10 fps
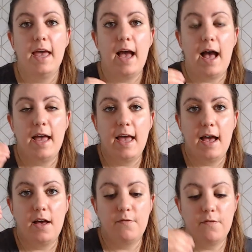I
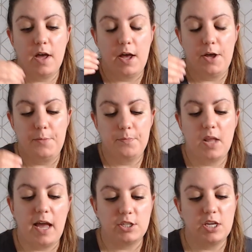have
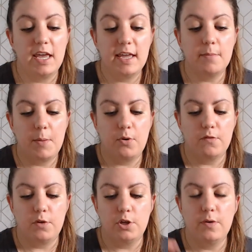actually in my
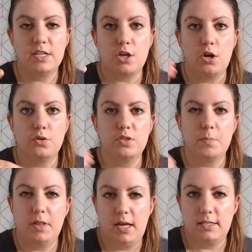portfolio, it's all those
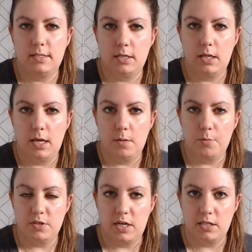plastic like
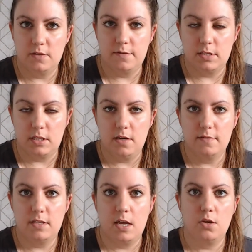protective sleeves
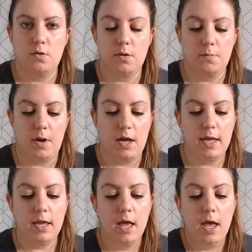that you can buy.
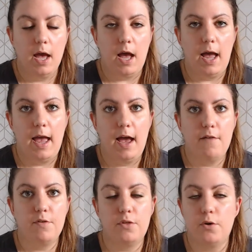I
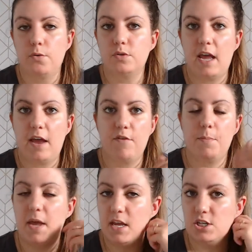have those, every
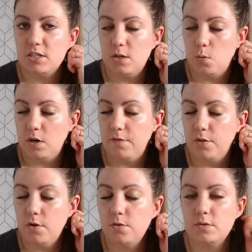page is in one of
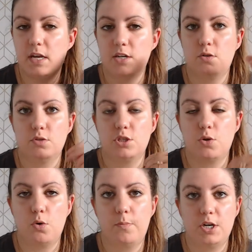those. I don't just
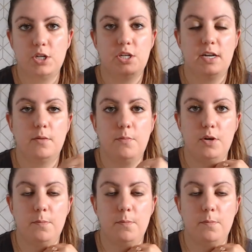hole punch it and put